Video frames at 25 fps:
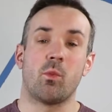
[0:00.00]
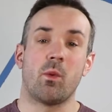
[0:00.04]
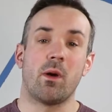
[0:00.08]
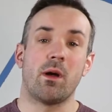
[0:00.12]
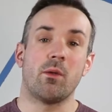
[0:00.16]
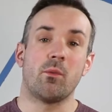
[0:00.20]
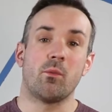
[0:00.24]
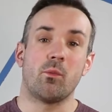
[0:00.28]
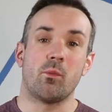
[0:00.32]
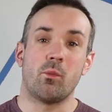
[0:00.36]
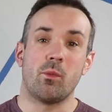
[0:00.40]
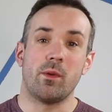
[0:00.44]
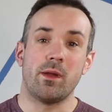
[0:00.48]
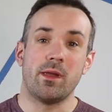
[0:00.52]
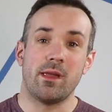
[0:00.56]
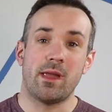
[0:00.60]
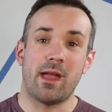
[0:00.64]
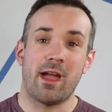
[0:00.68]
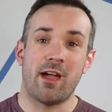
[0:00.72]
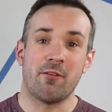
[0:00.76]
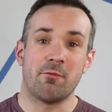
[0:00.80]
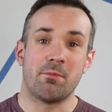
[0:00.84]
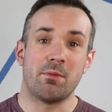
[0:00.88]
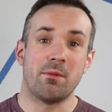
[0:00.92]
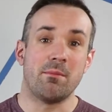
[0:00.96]
what we
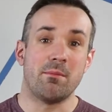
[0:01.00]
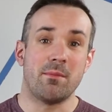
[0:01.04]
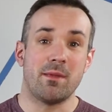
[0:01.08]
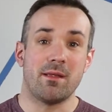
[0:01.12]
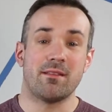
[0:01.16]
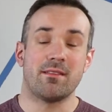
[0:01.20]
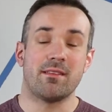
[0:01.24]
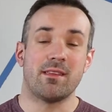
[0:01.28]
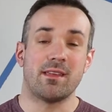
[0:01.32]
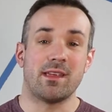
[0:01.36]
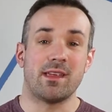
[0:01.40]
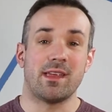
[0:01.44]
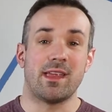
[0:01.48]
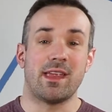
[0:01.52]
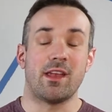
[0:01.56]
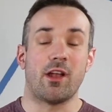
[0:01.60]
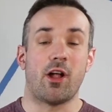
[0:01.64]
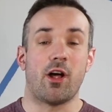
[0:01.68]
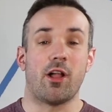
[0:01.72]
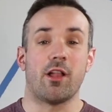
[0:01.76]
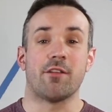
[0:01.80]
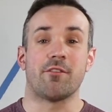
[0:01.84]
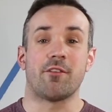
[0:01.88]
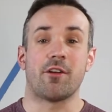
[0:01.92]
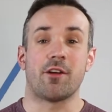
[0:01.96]
have been missing in
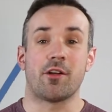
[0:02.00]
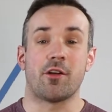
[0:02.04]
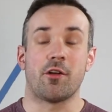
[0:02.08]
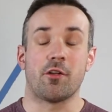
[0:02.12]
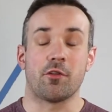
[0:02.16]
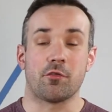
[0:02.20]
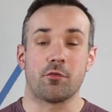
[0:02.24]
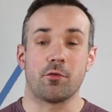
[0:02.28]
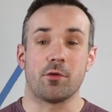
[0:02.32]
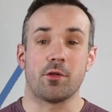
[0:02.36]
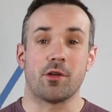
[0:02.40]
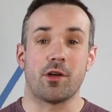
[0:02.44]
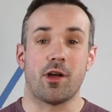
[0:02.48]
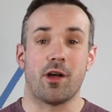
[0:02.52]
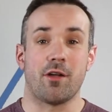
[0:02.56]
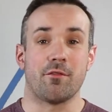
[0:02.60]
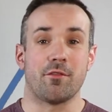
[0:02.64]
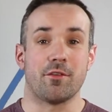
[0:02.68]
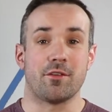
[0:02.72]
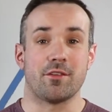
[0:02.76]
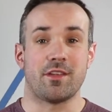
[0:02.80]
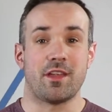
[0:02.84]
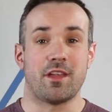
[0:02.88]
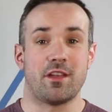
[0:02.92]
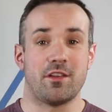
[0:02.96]
all of our cultural
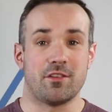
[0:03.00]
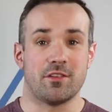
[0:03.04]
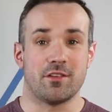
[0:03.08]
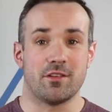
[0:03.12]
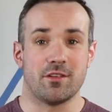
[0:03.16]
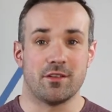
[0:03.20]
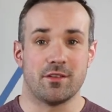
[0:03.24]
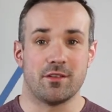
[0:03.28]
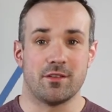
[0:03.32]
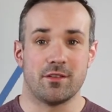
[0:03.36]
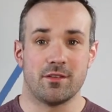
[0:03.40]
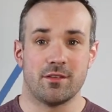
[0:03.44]
conversation.